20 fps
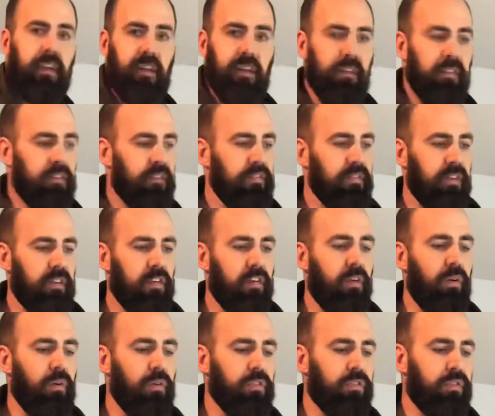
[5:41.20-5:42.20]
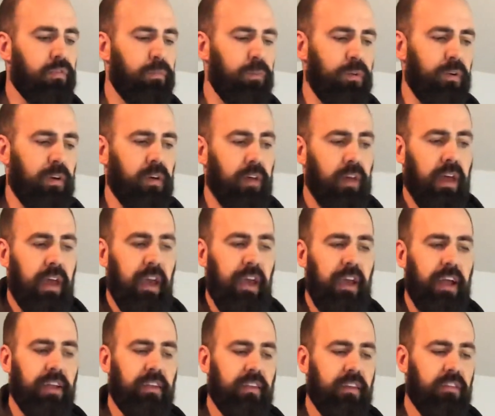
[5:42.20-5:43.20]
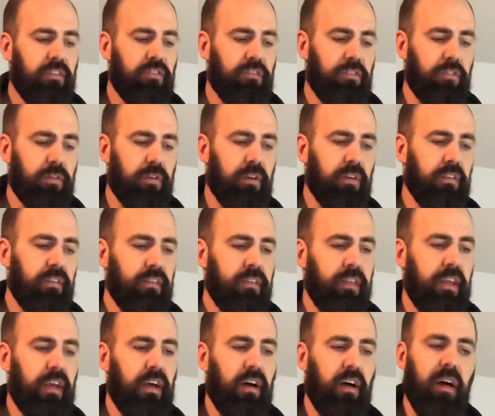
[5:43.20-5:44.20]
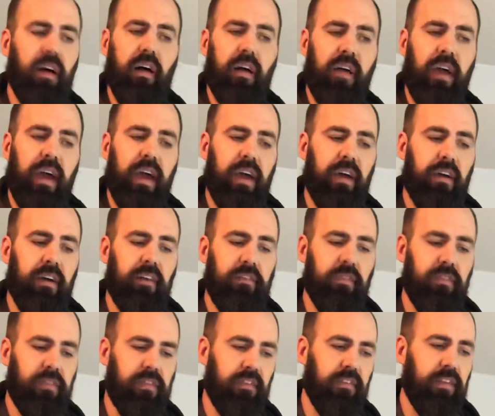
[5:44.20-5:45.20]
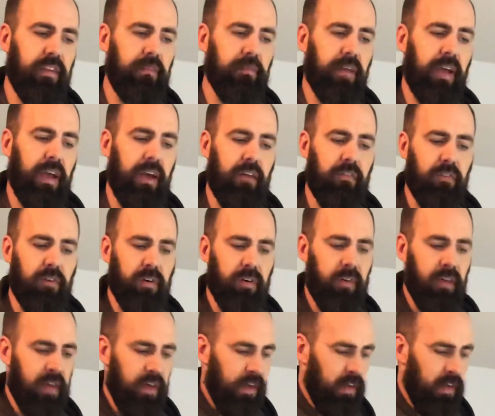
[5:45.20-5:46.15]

is an old spool. Antique stores, they seem to have one.